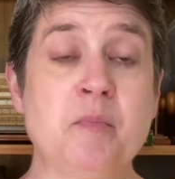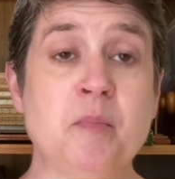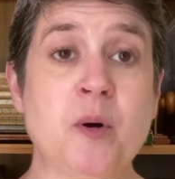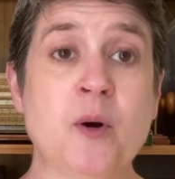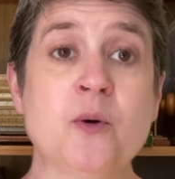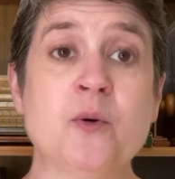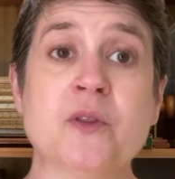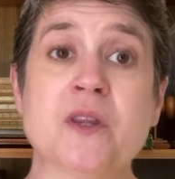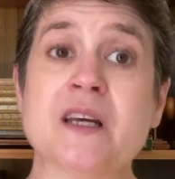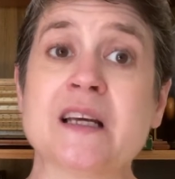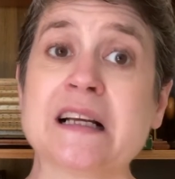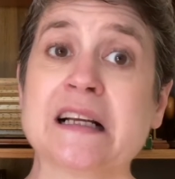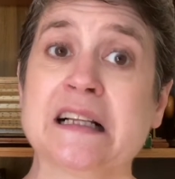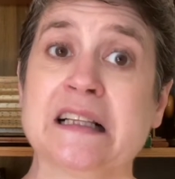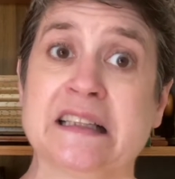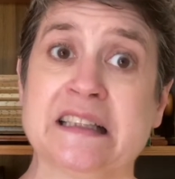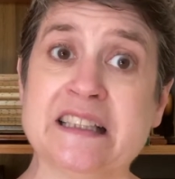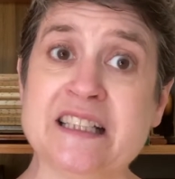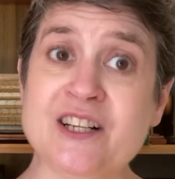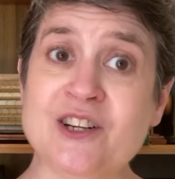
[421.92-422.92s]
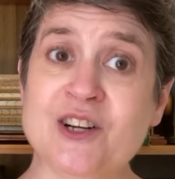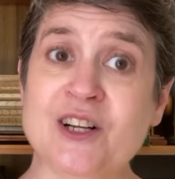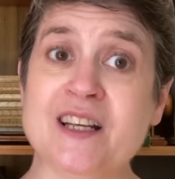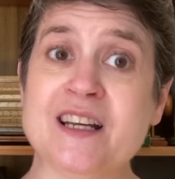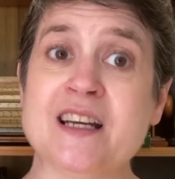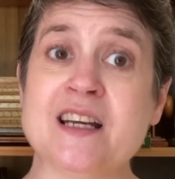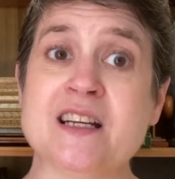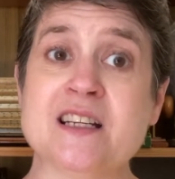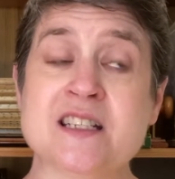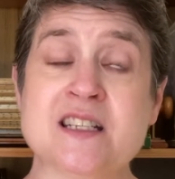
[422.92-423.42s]
both
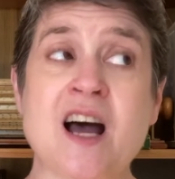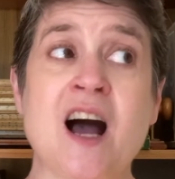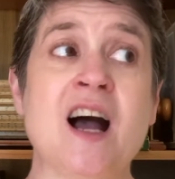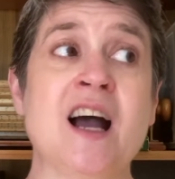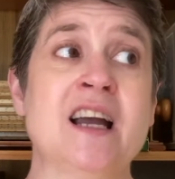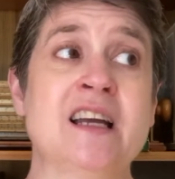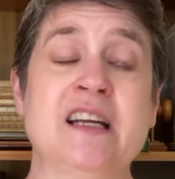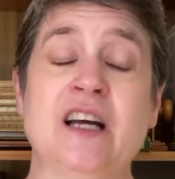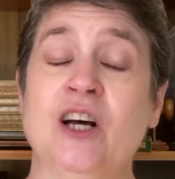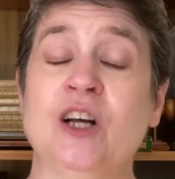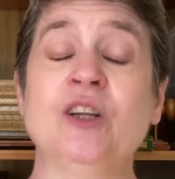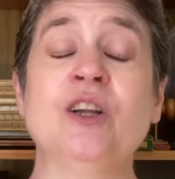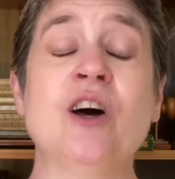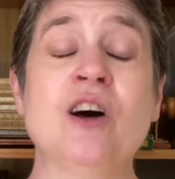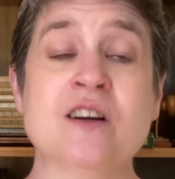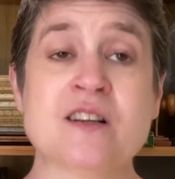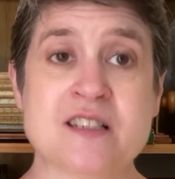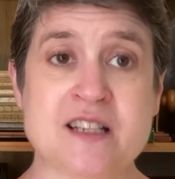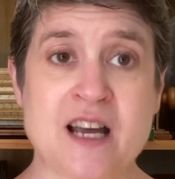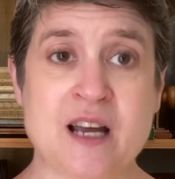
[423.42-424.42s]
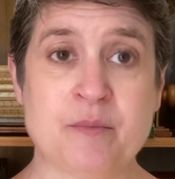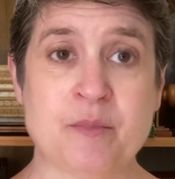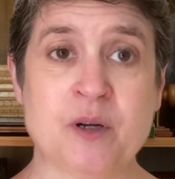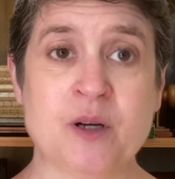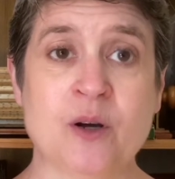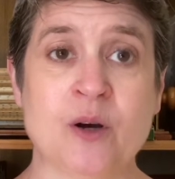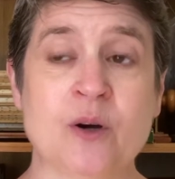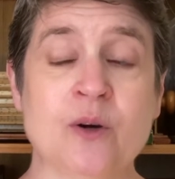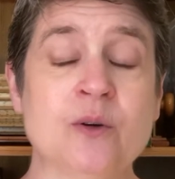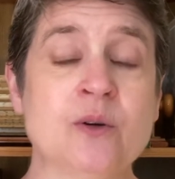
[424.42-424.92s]
clearly died a long time
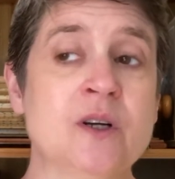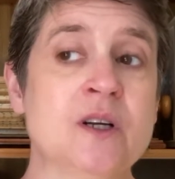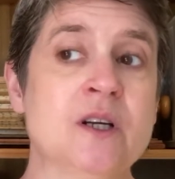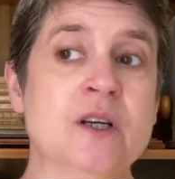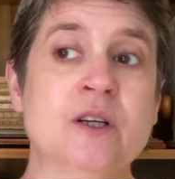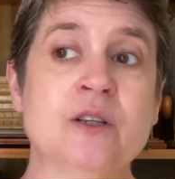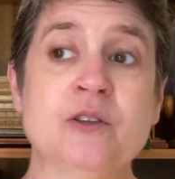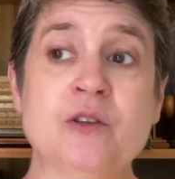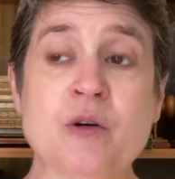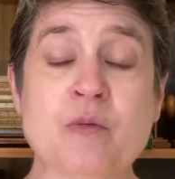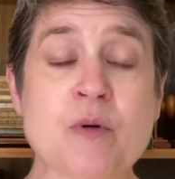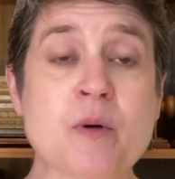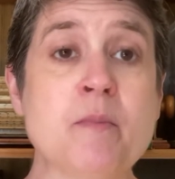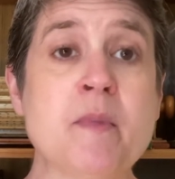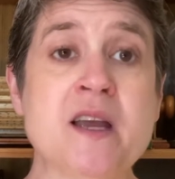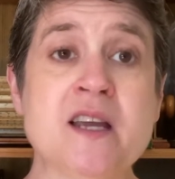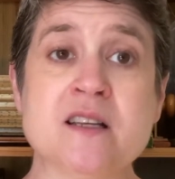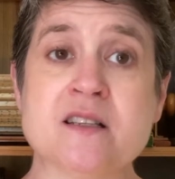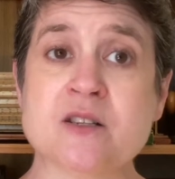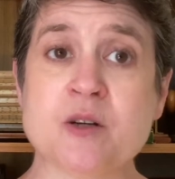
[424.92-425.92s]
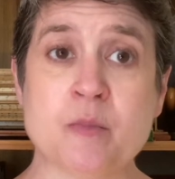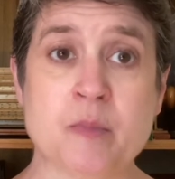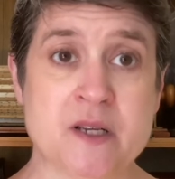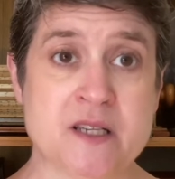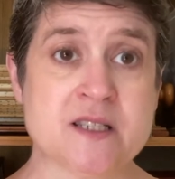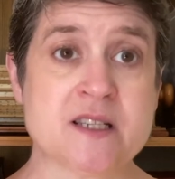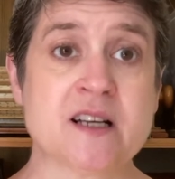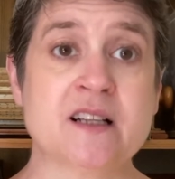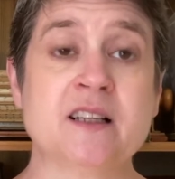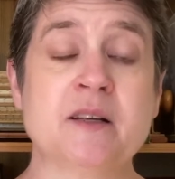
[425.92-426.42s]
ago. Their remains are
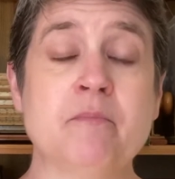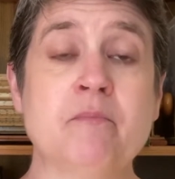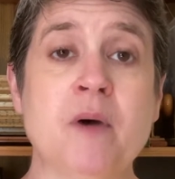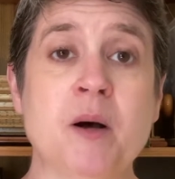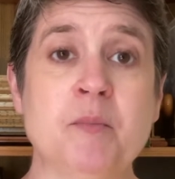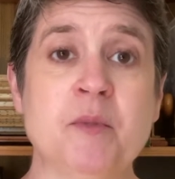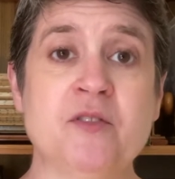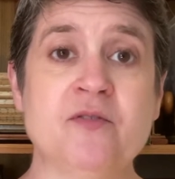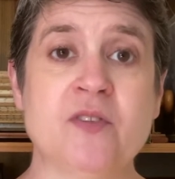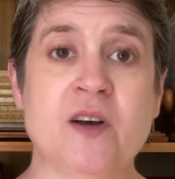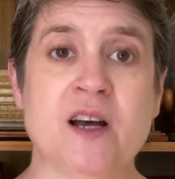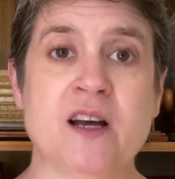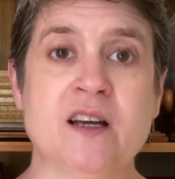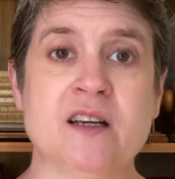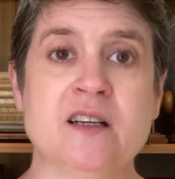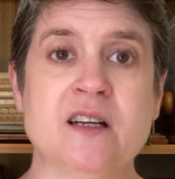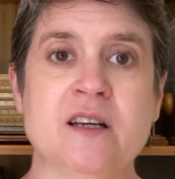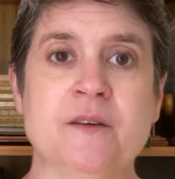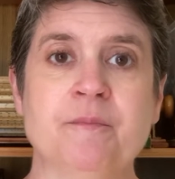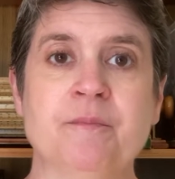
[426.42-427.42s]
basically mummified.